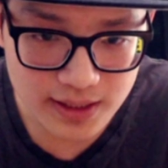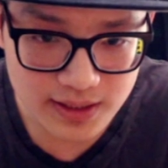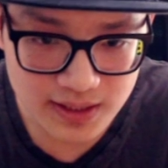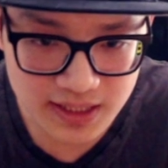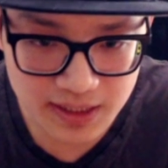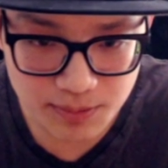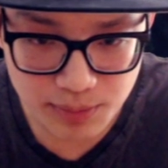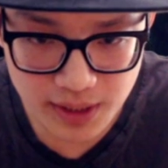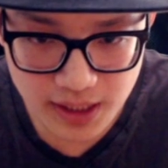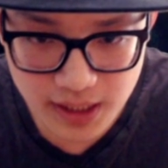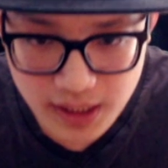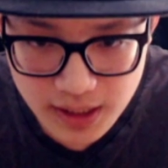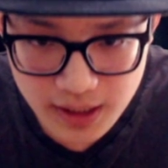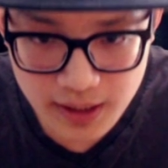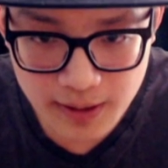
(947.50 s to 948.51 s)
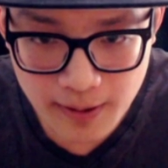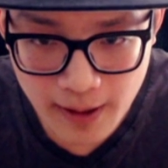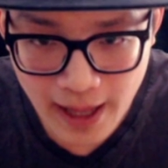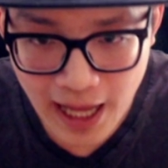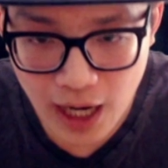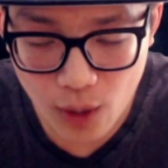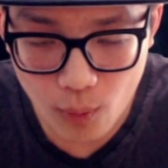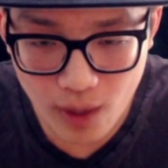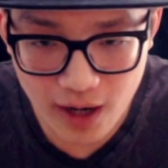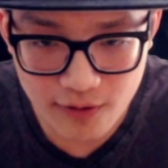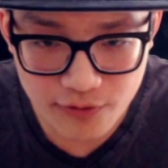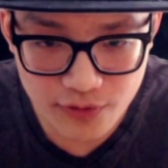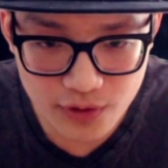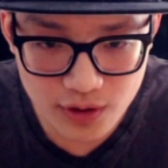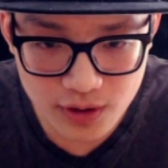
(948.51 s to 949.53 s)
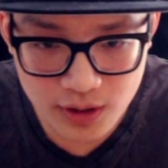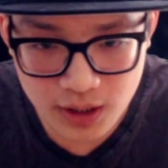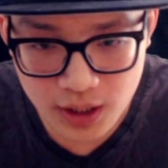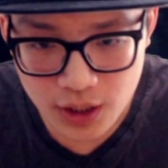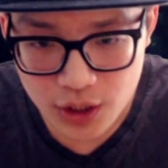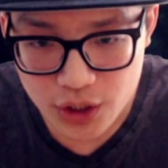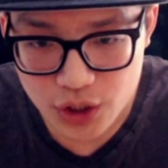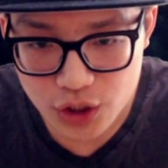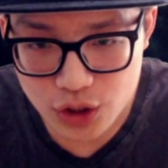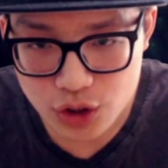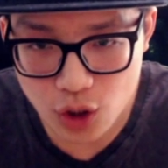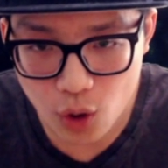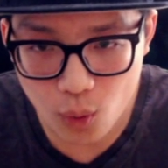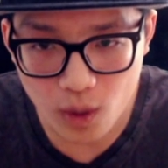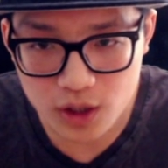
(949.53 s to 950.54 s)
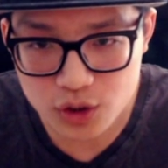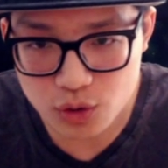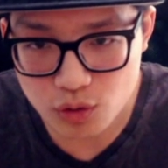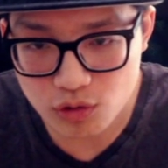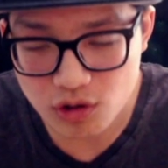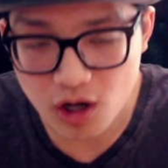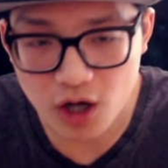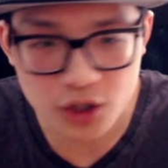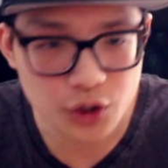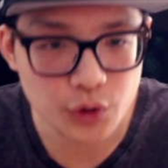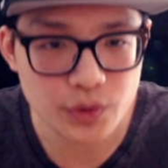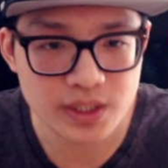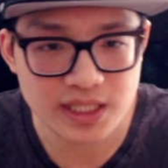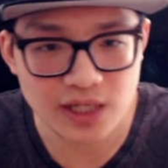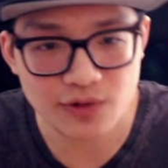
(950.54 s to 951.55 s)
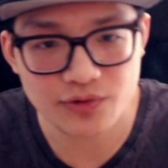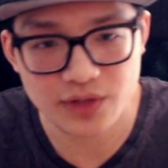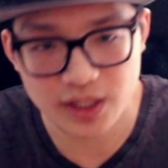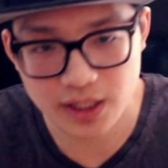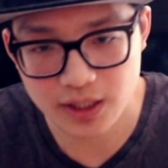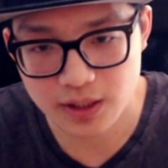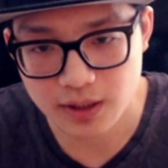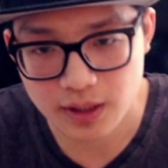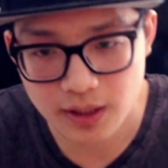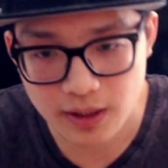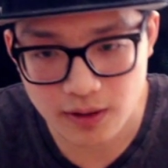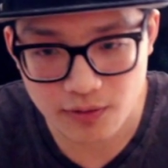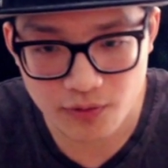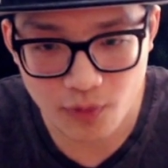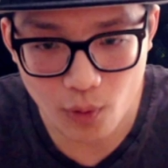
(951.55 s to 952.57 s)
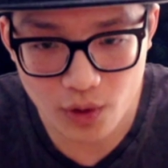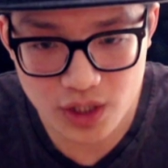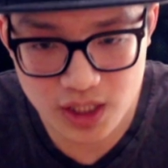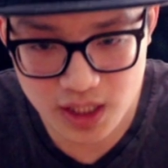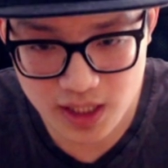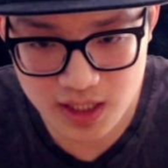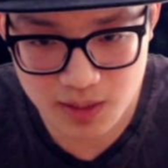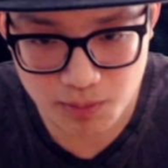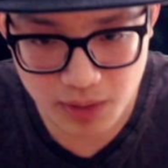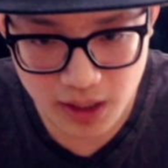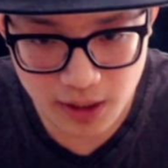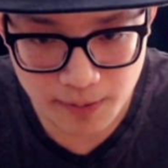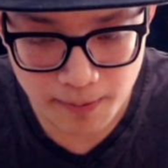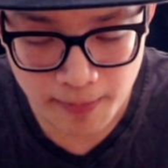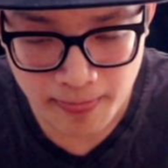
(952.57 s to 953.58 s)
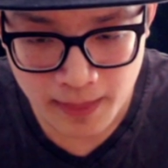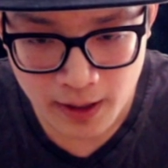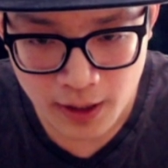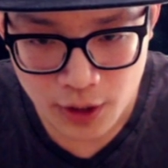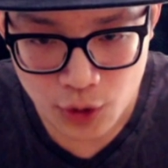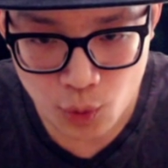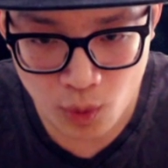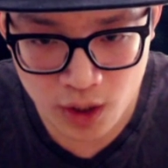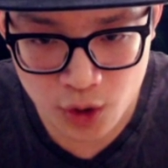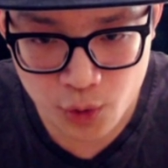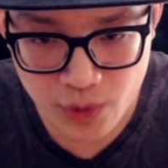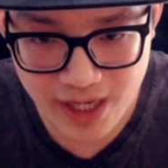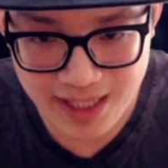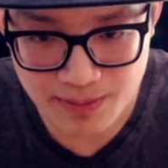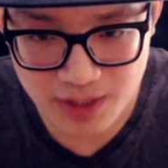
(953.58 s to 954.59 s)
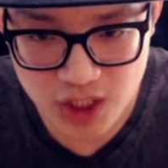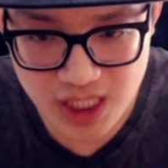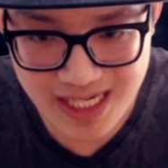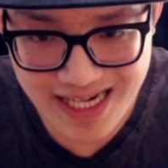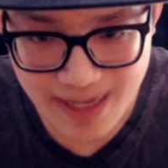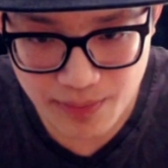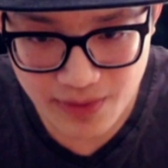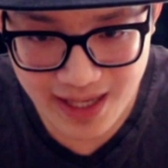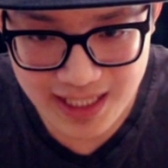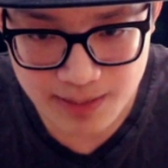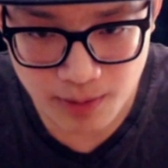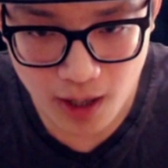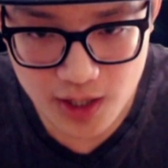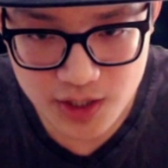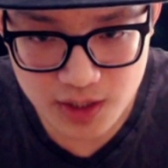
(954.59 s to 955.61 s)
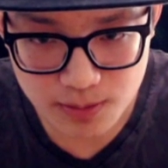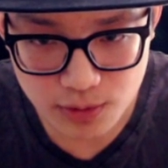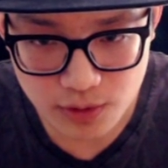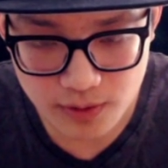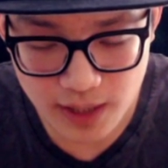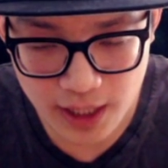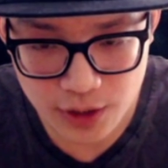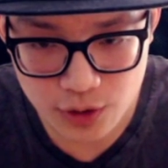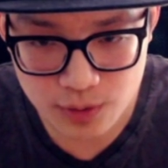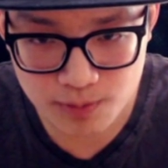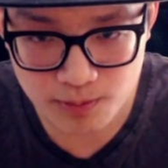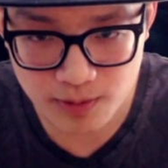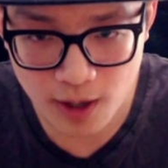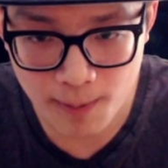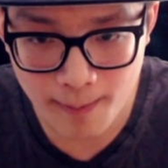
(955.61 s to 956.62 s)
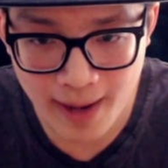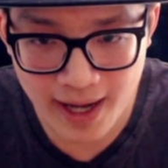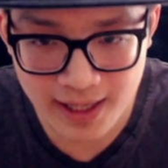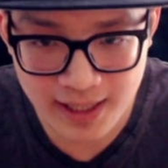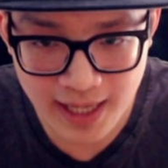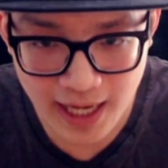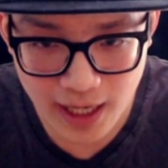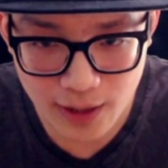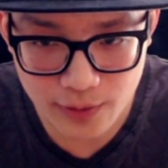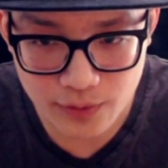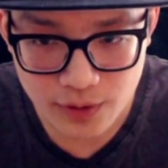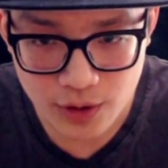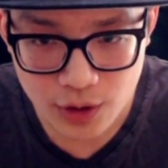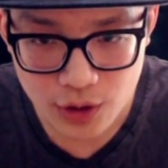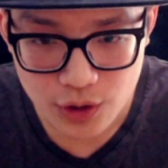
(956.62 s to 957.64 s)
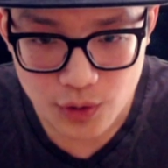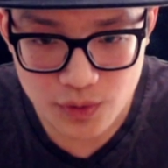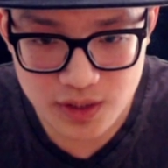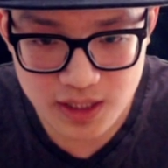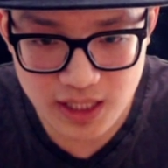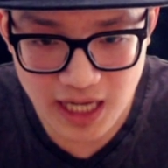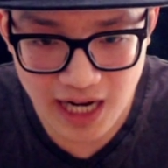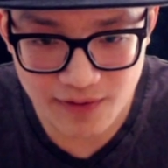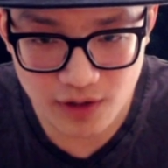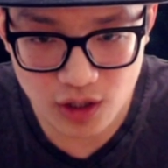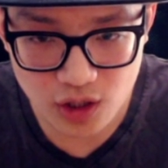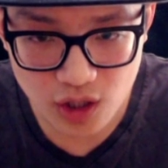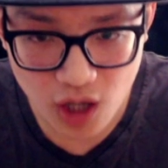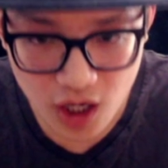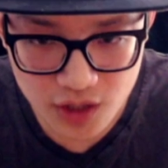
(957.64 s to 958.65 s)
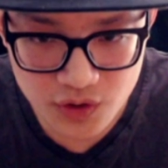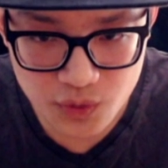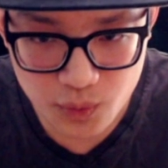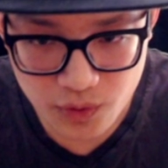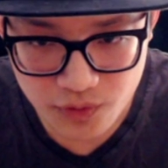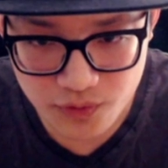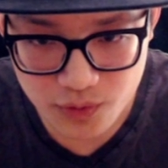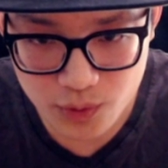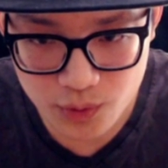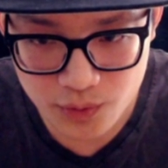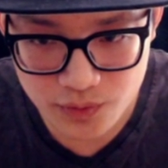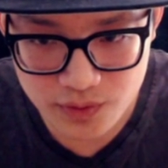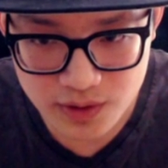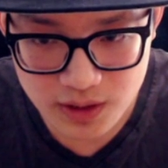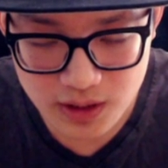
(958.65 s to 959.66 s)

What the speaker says: speed. However, you don't want to lock yourself in for just speed. You want to create as much depth as possible. And on my account, you see I have a lot of swift runes